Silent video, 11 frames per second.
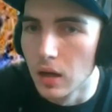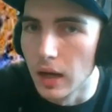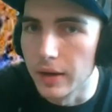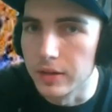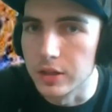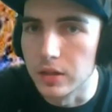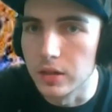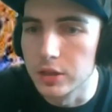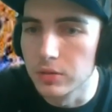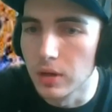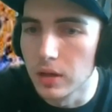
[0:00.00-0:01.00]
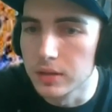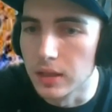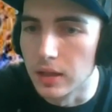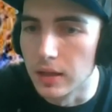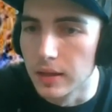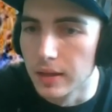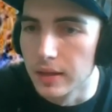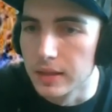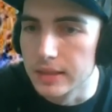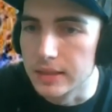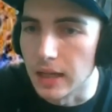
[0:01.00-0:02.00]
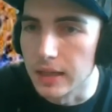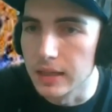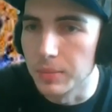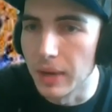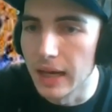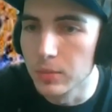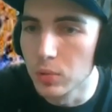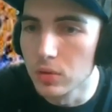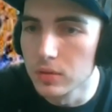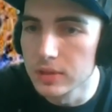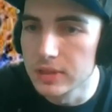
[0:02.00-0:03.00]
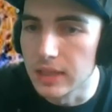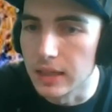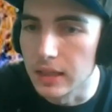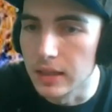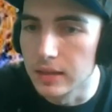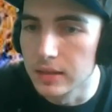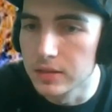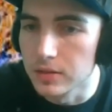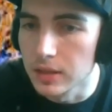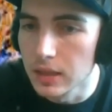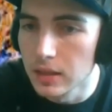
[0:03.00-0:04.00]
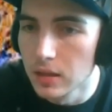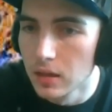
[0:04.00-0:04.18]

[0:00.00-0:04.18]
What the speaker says: I would encourage you all to study the Bible, study history,